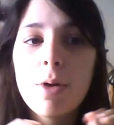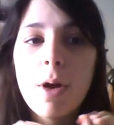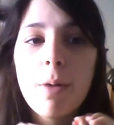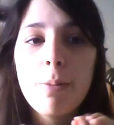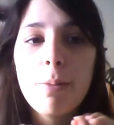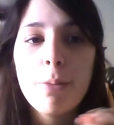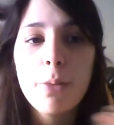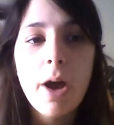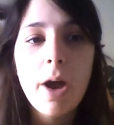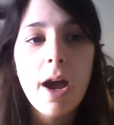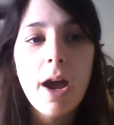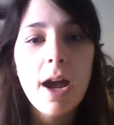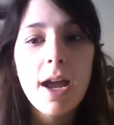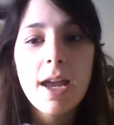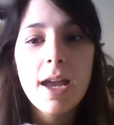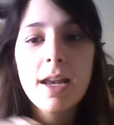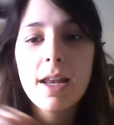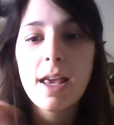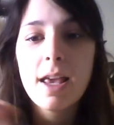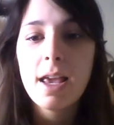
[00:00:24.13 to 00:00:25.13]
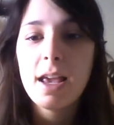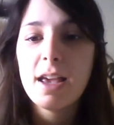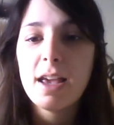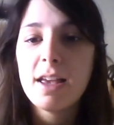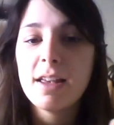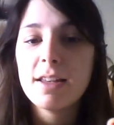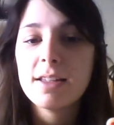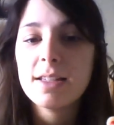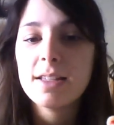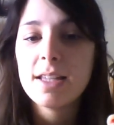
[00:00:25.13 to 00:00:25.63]
a bride
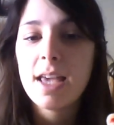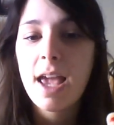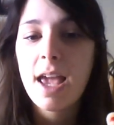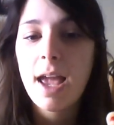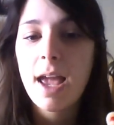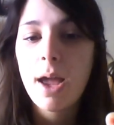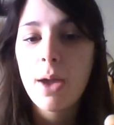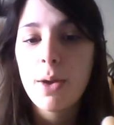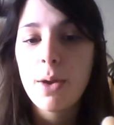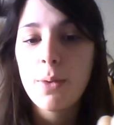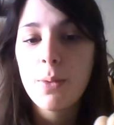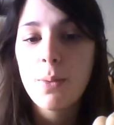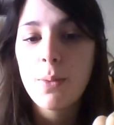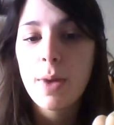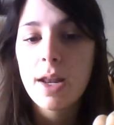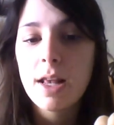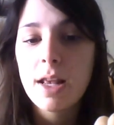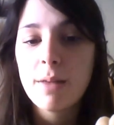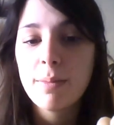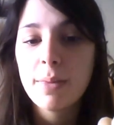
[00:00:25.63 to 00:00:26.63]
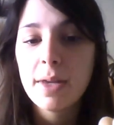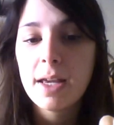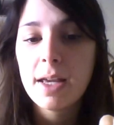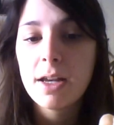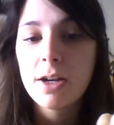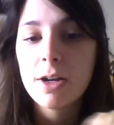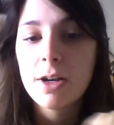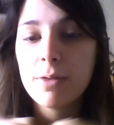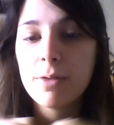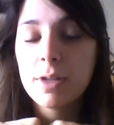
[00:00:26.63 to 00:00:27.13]
and a wedding
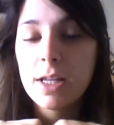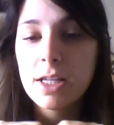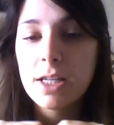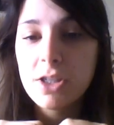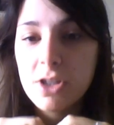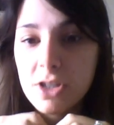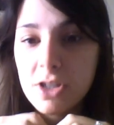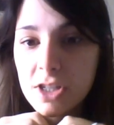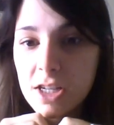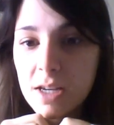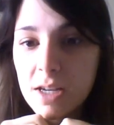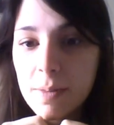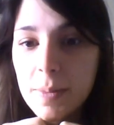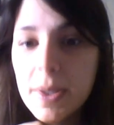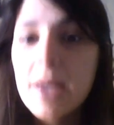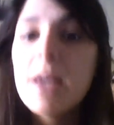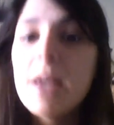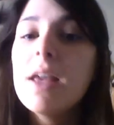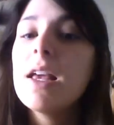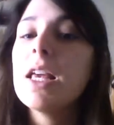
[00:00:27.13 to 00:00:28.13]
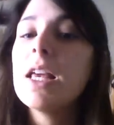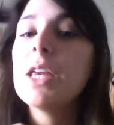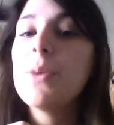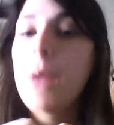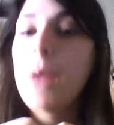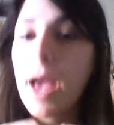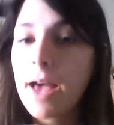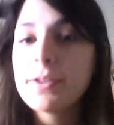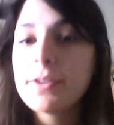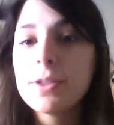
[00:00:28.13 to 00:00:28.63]
planner relationship, you
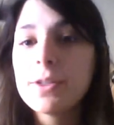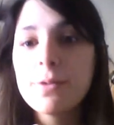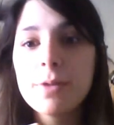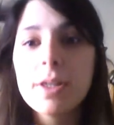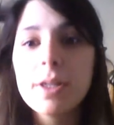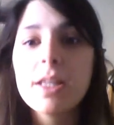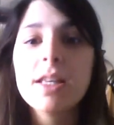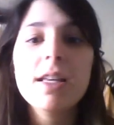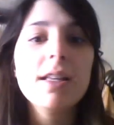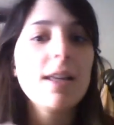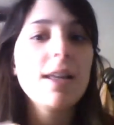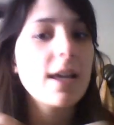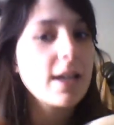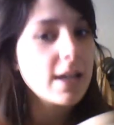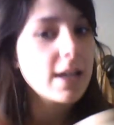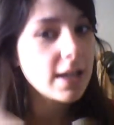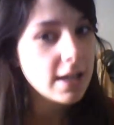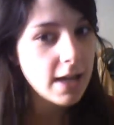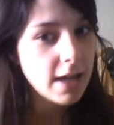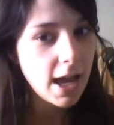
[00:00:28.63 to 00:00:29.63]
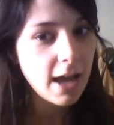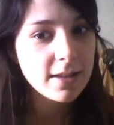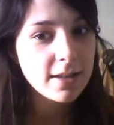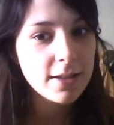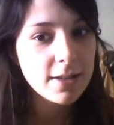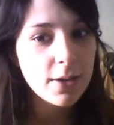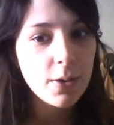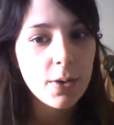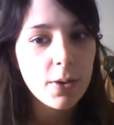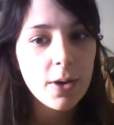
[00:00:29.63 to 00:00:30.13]
have to really like
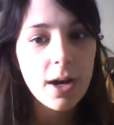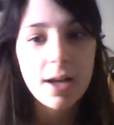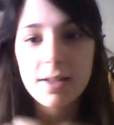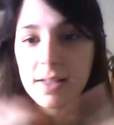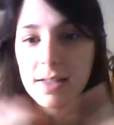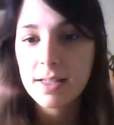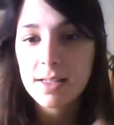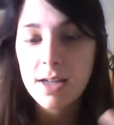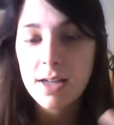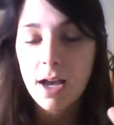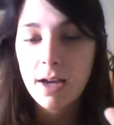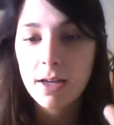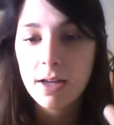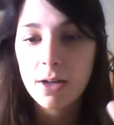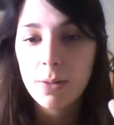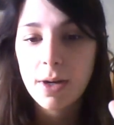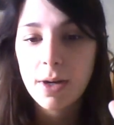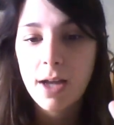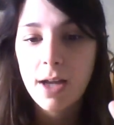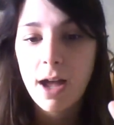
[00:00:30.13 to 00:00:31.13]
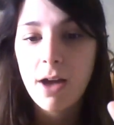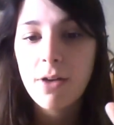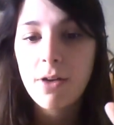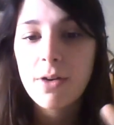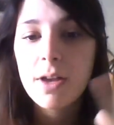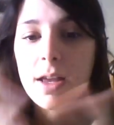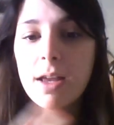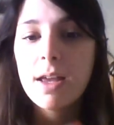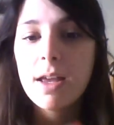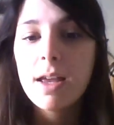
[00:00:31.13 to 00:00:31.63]
connect, or else it's not going to work out.
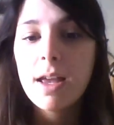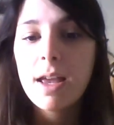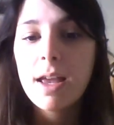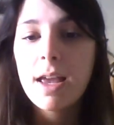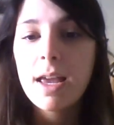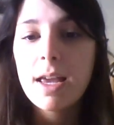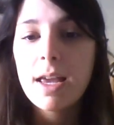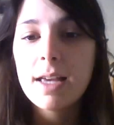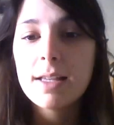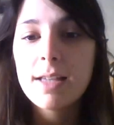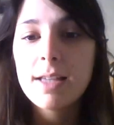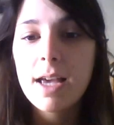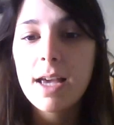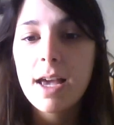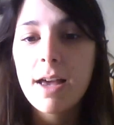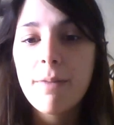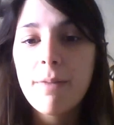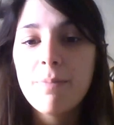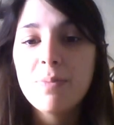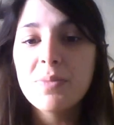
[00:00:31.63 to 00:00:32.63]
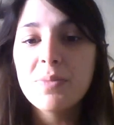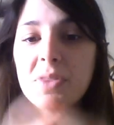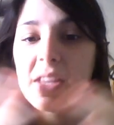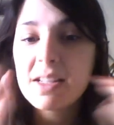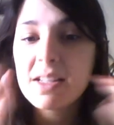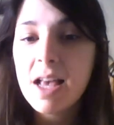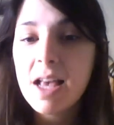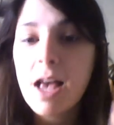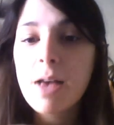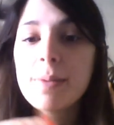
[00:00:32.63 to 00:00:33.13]
And
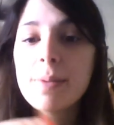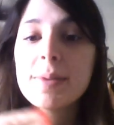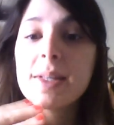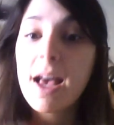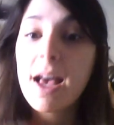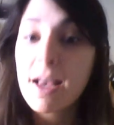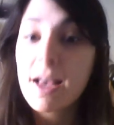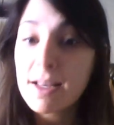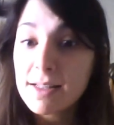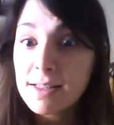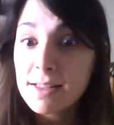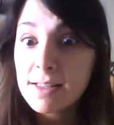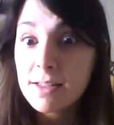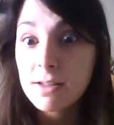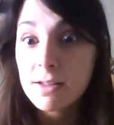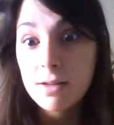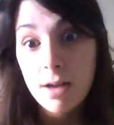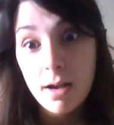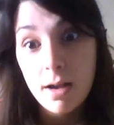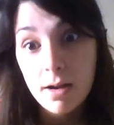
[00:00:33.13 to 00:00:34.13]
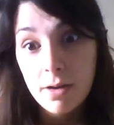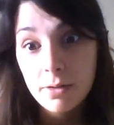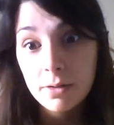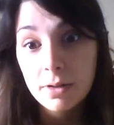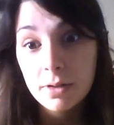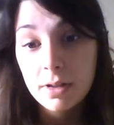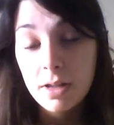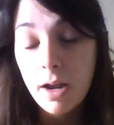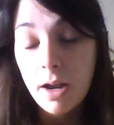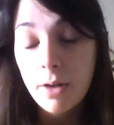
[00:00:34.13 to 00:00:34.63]
this helps us,
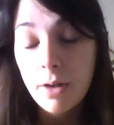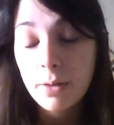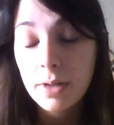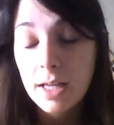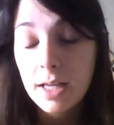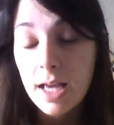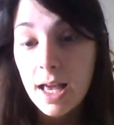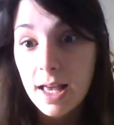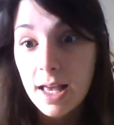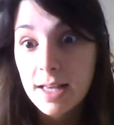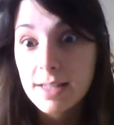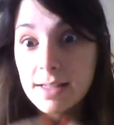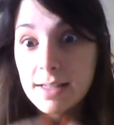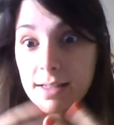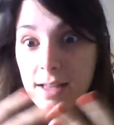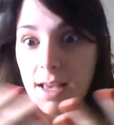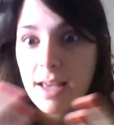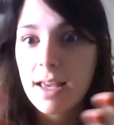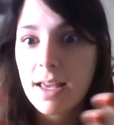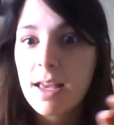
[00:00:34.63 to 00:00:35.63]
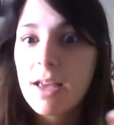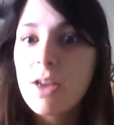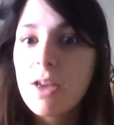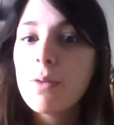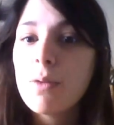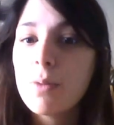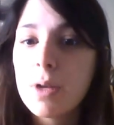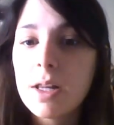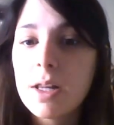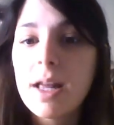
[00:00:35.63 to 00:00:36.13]
not only us, like
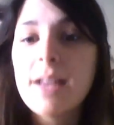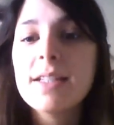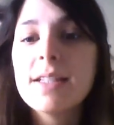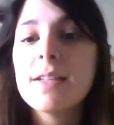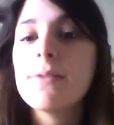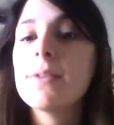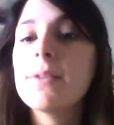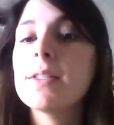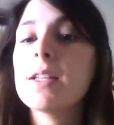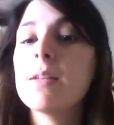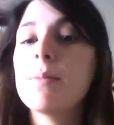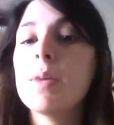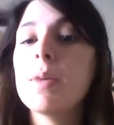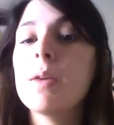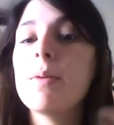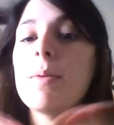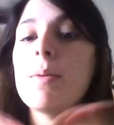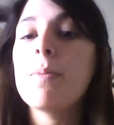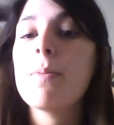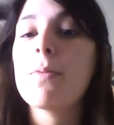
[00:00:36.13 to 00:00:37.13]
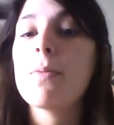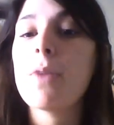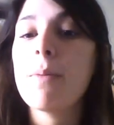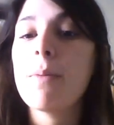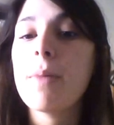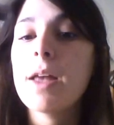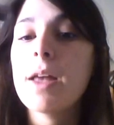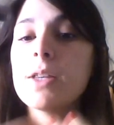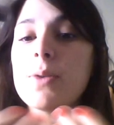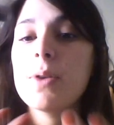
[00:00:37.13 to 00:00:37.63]
realize if it's going to be a
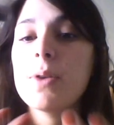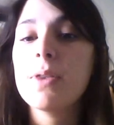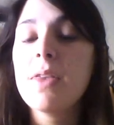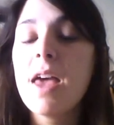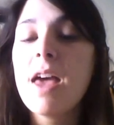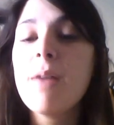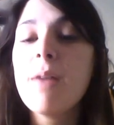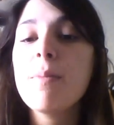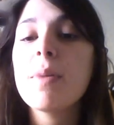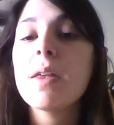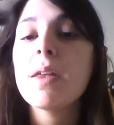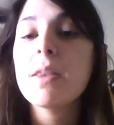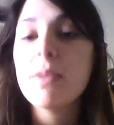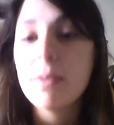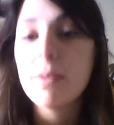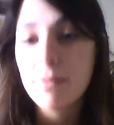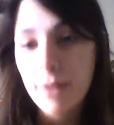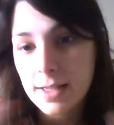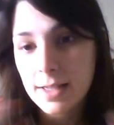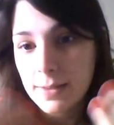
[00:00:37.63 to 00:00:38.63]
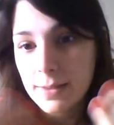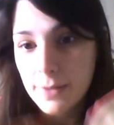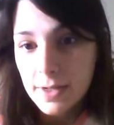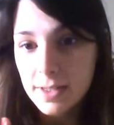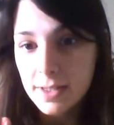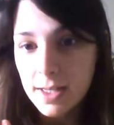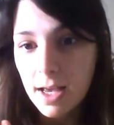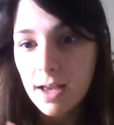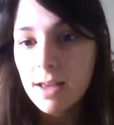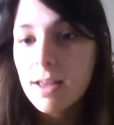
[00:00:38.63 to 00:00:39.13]
right match with them, but vice
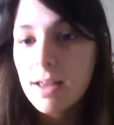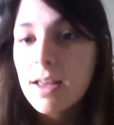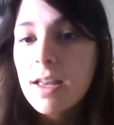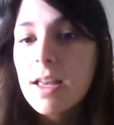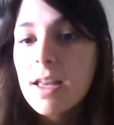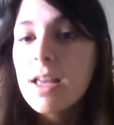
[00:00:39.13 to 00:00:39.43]
versa.